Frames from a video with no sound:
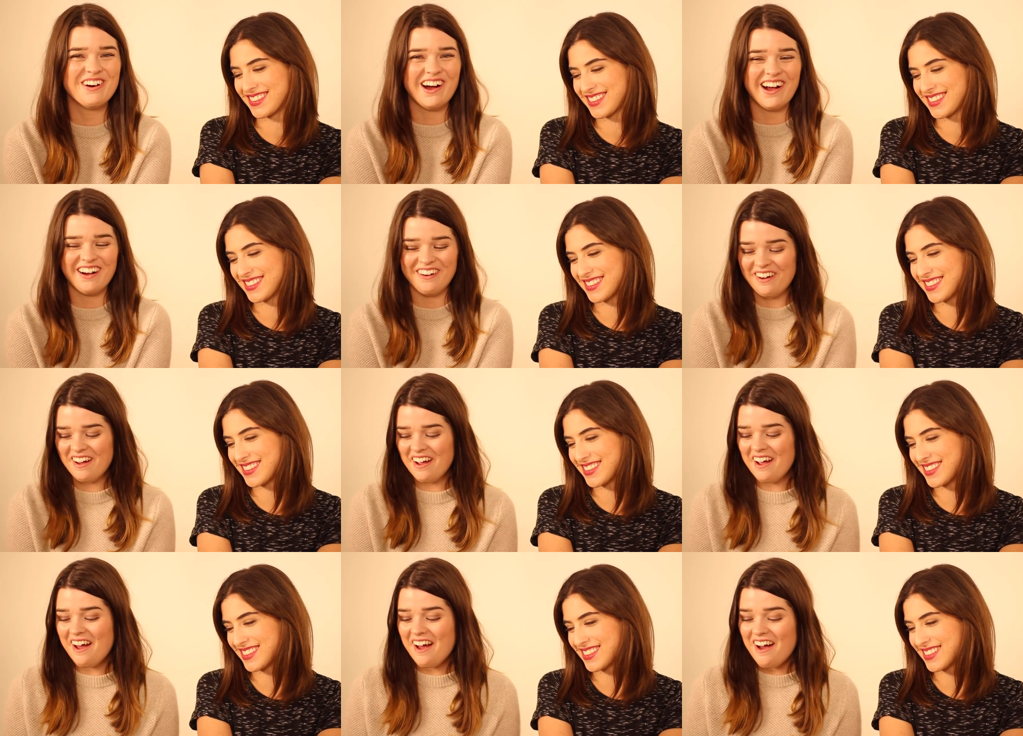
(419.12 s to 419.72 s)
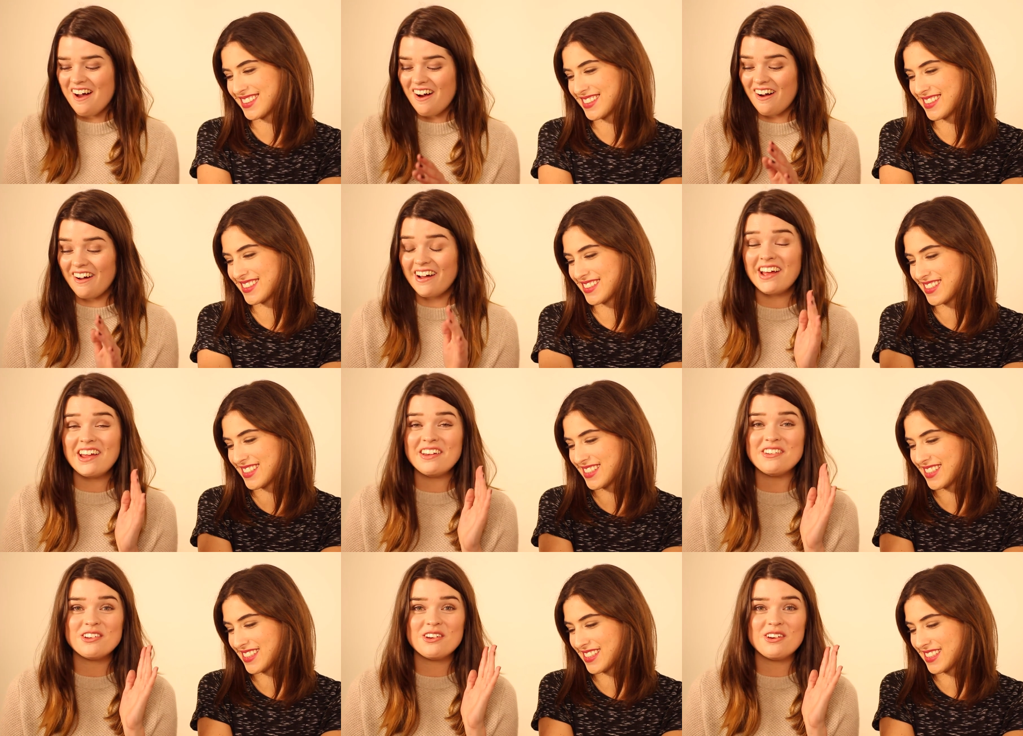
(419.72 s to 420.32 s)
Speaker 1: as well.
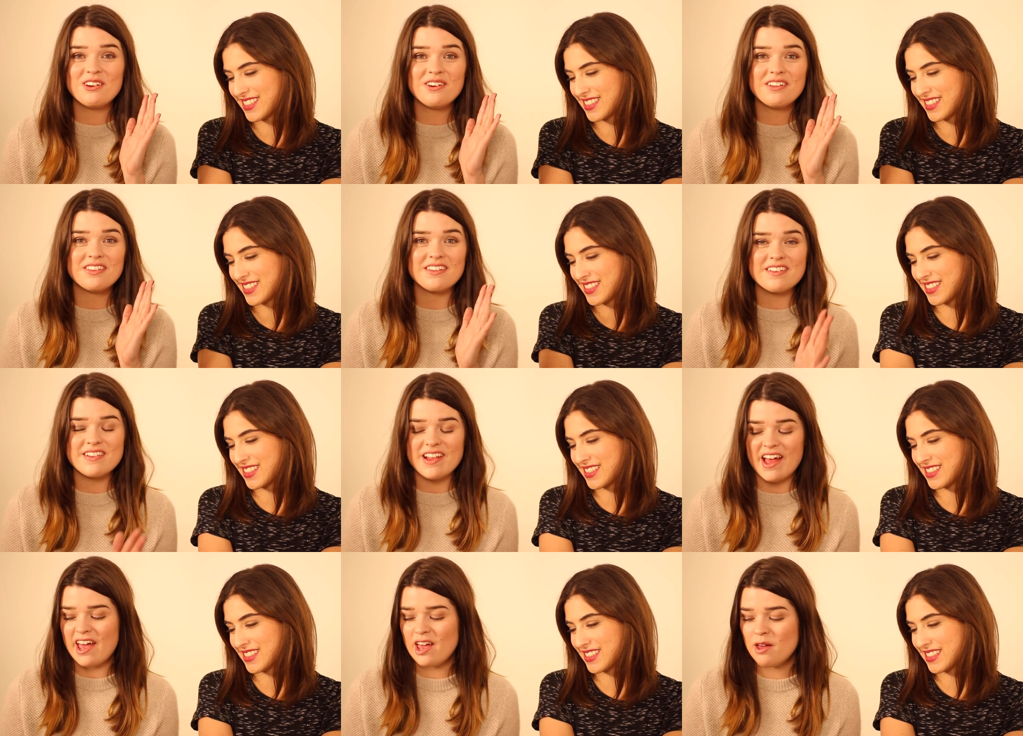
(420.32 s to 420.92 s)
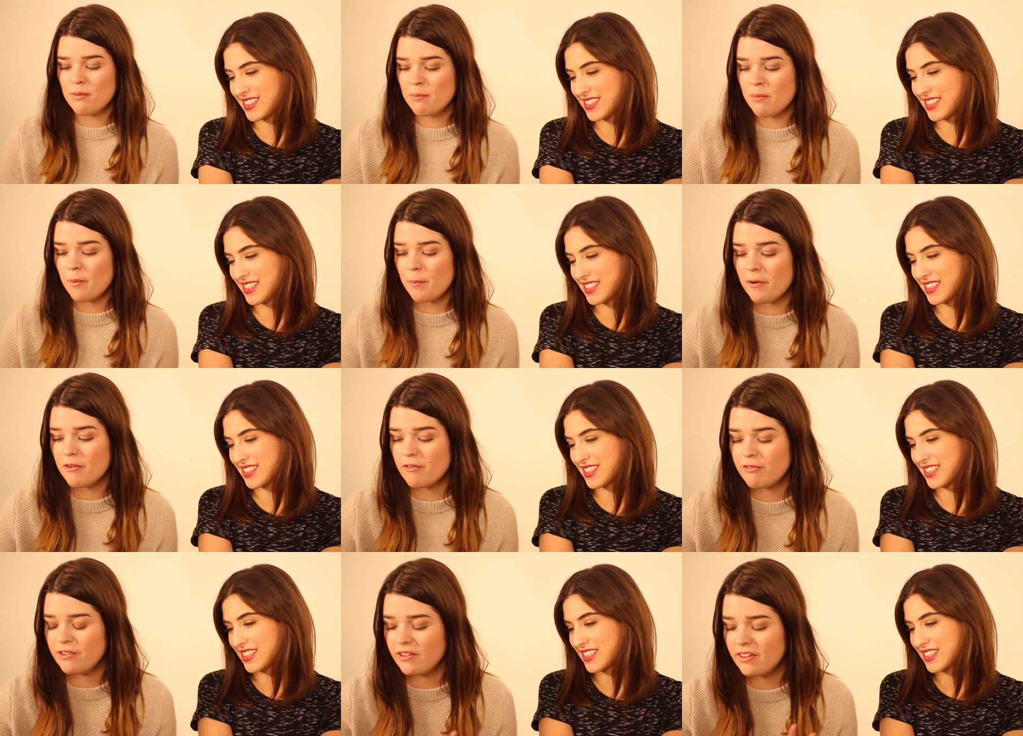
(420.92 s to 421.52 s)
I do the same,
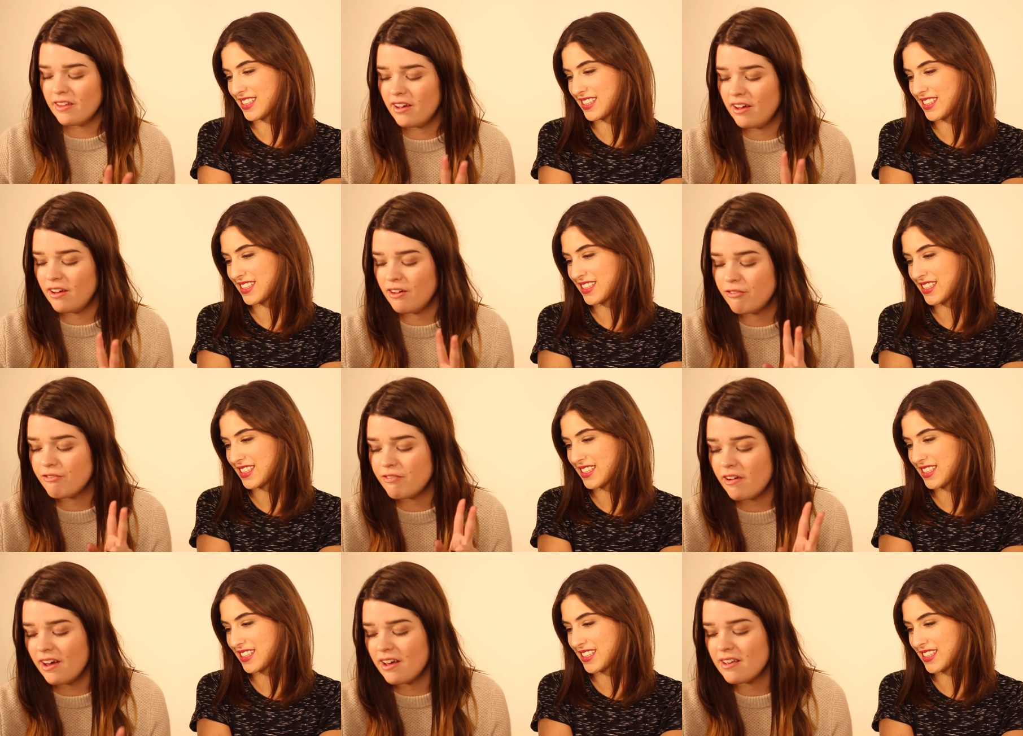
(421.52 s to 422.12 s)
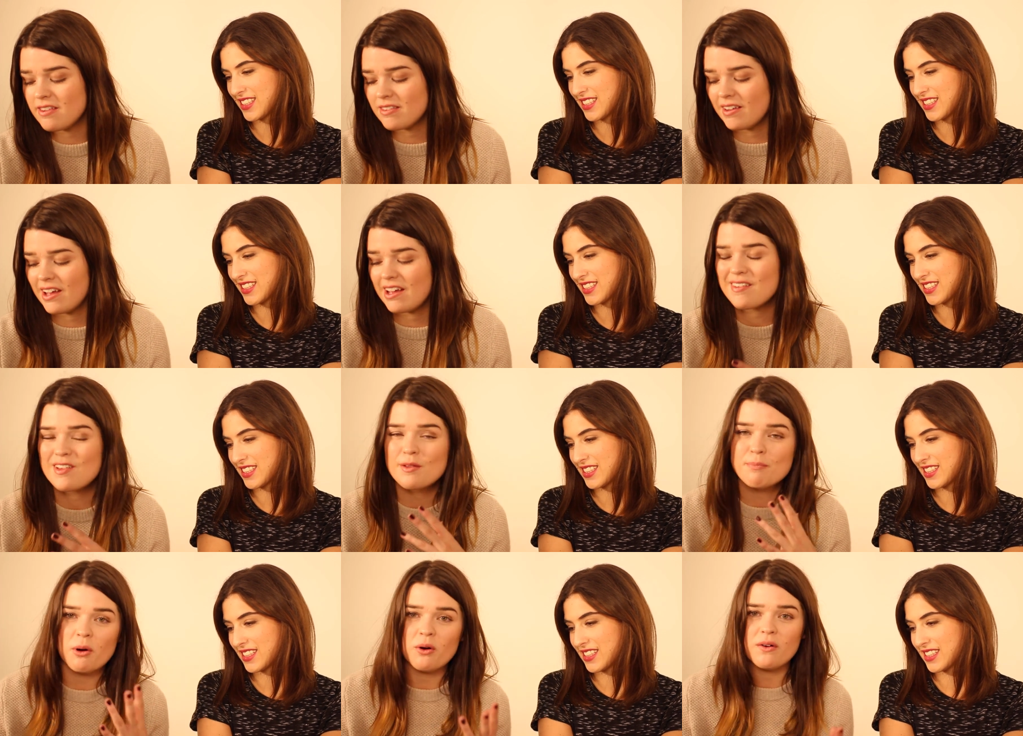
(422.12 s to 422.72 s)
but for the first
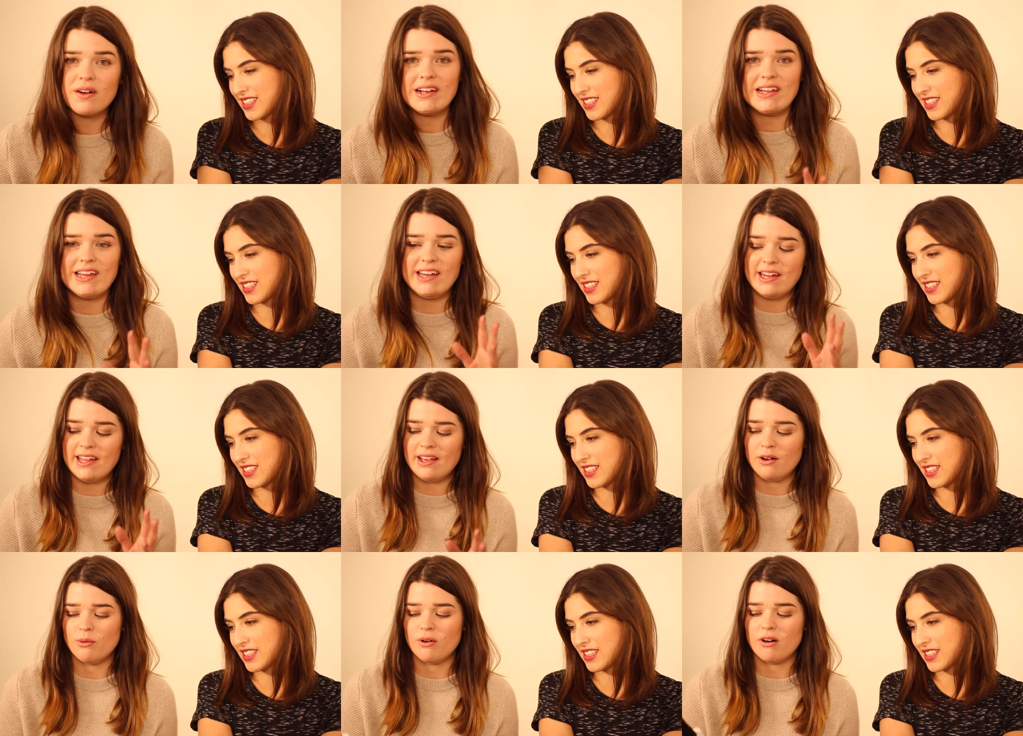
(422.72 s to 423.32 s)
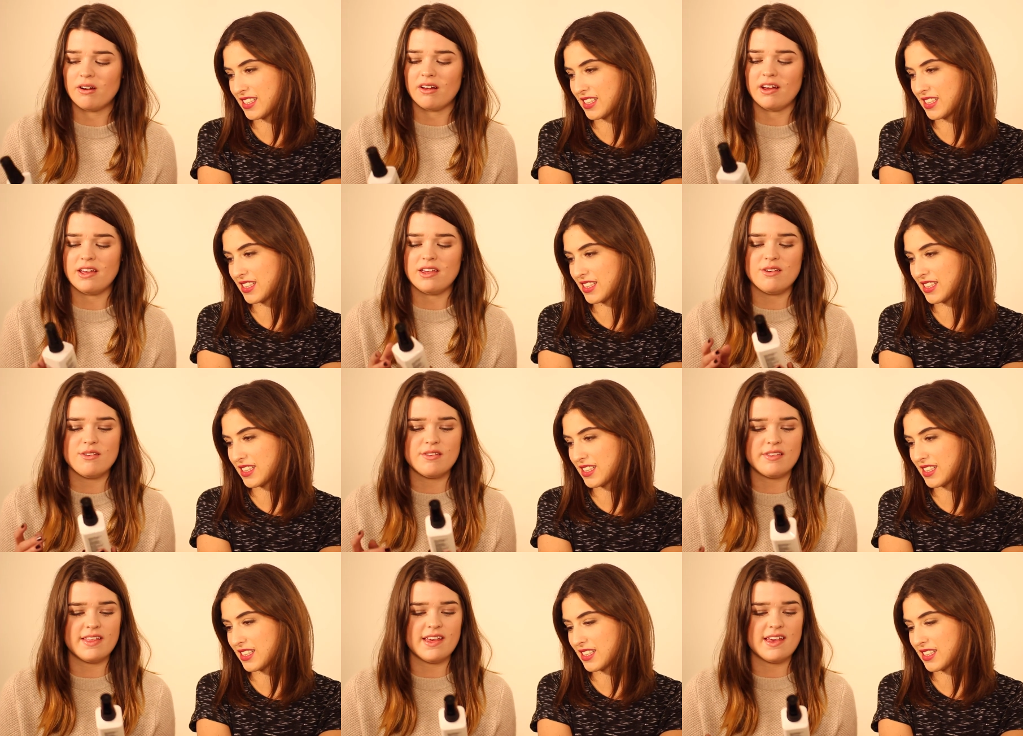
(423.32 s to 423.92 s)
like spot cleaning one, I
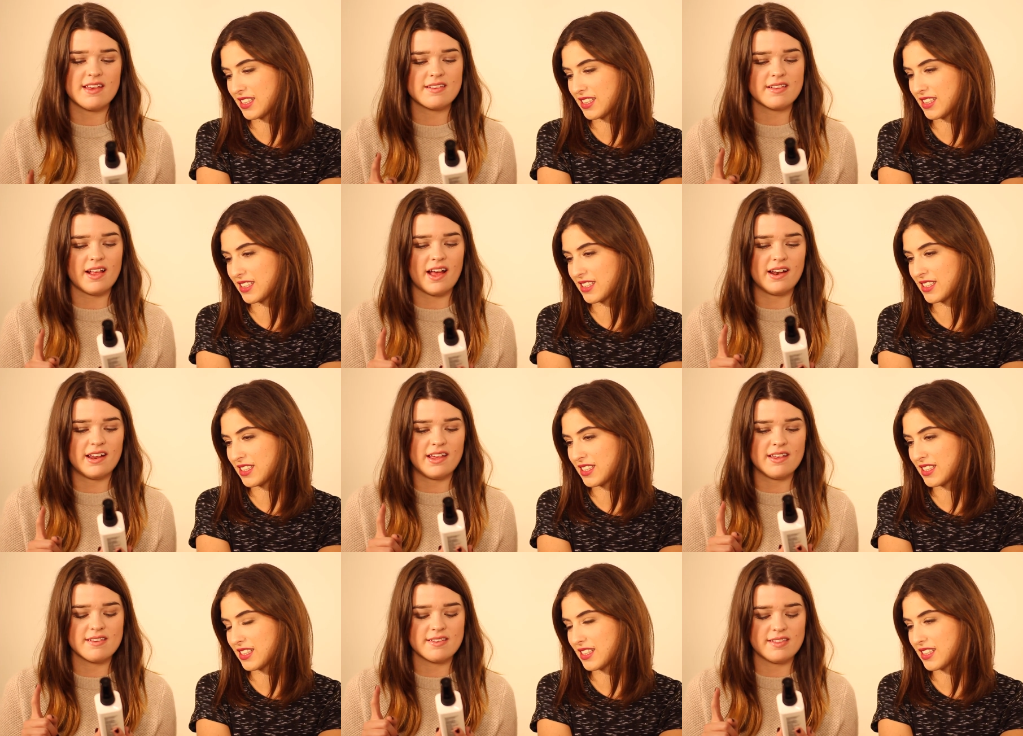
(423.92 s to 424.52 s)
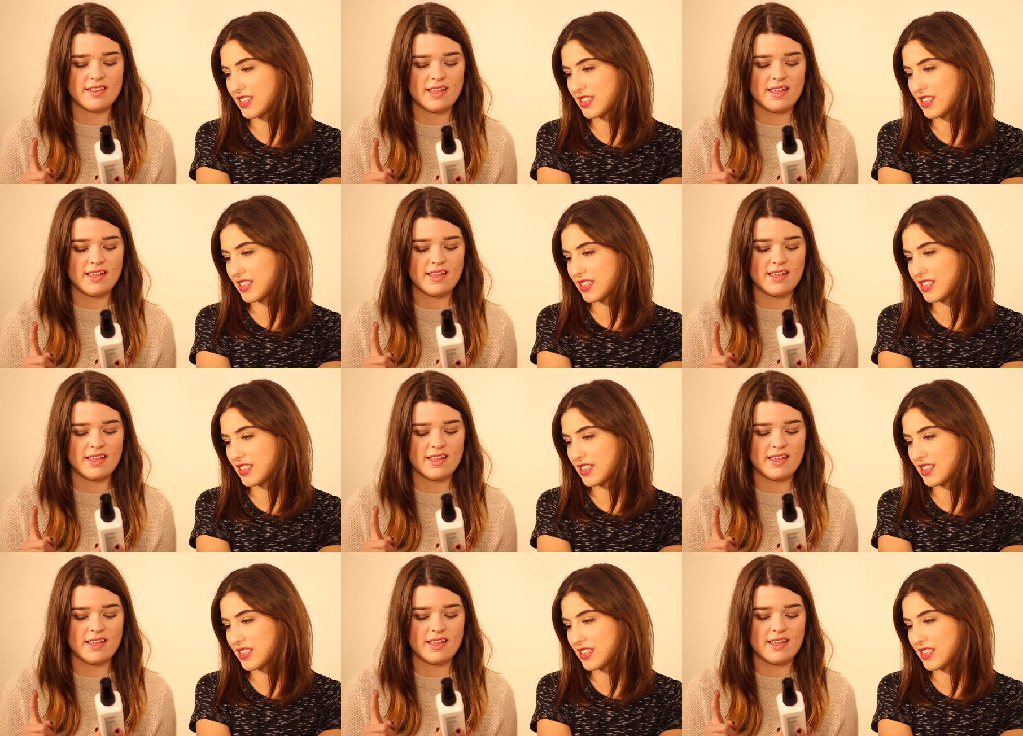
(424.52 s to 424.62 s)
use this, and it's